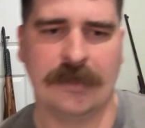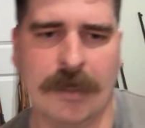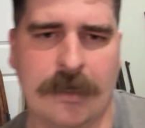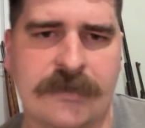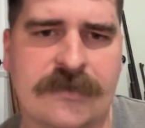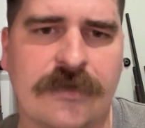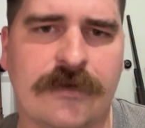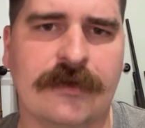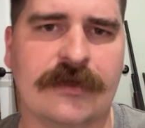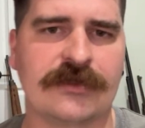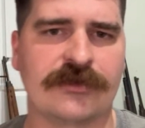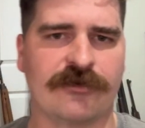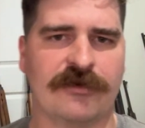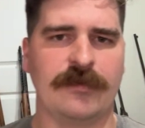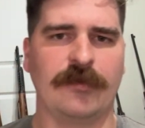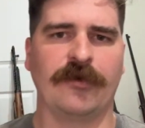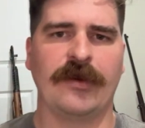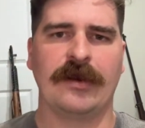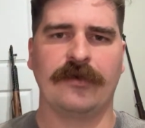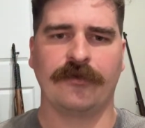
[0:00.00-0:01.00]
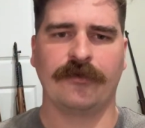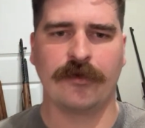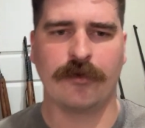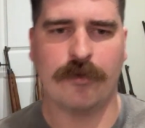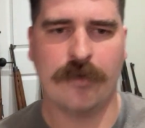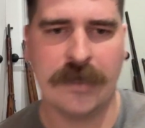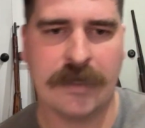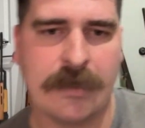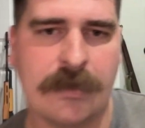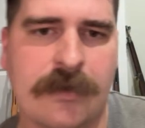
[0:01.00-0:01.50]
turn the stream around real
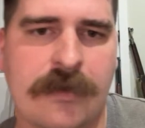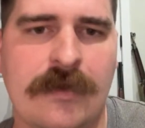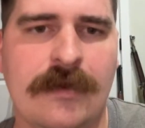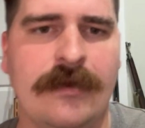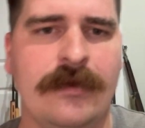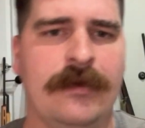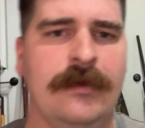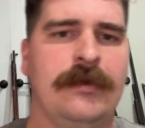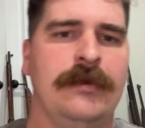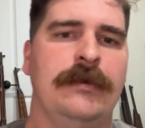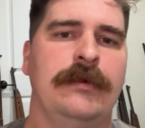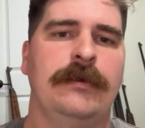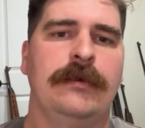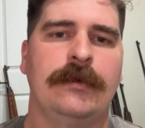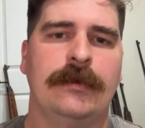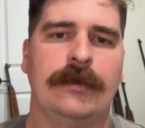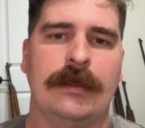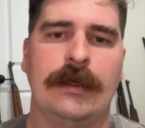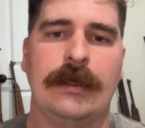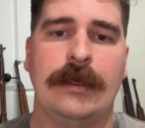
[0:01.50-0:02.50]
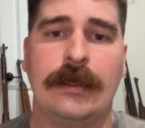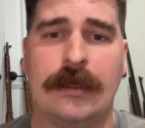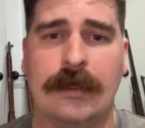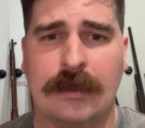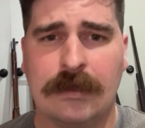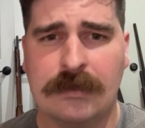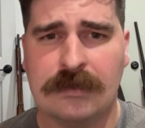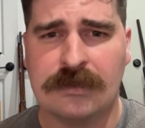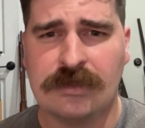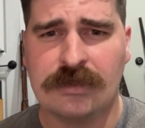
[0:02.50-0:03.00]
quick
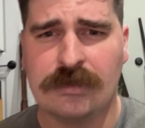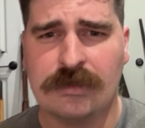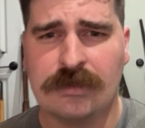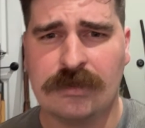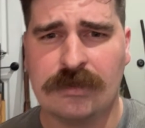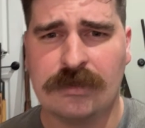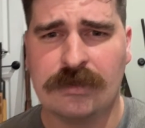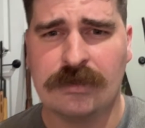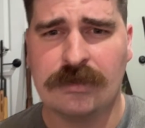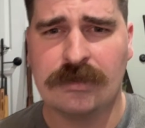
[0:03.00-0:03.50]
and show you. Let